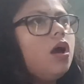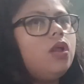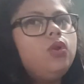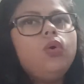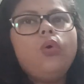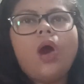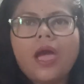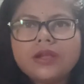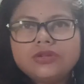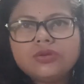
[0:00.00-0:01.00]
no
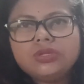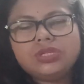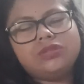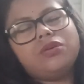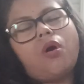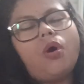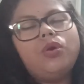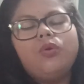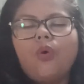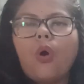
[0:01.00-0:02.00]
hydrogen or
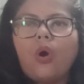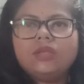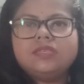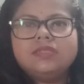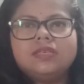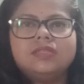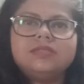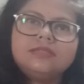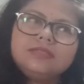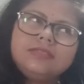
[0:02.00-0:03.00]
no oxygen.
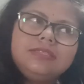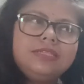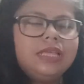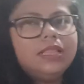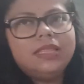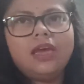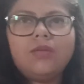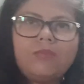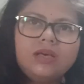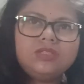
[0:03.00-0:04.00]
Still there
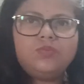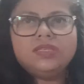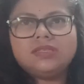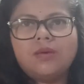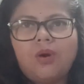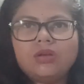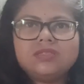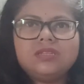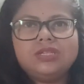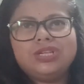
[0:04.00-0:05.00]
must be some
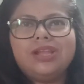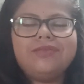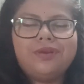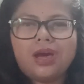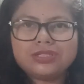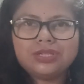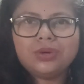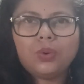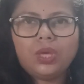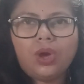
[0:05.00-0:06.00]
oxidation and reduction
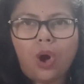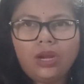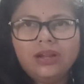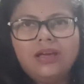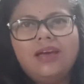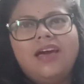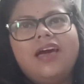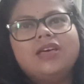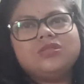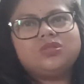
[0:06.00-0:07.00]
going on.
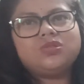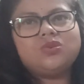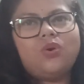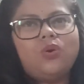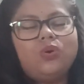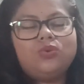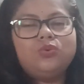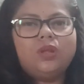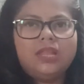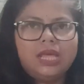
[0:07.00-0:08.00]
So to
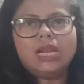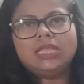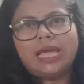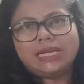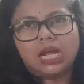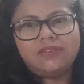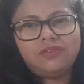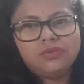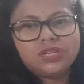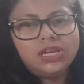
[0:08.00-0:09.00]
clear that
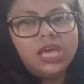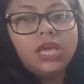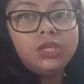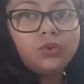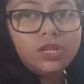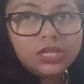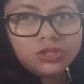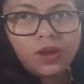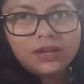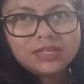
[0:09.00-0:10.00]
confusion, you need
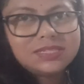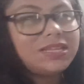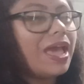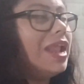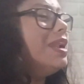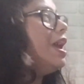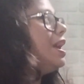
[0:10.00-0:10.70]
to understand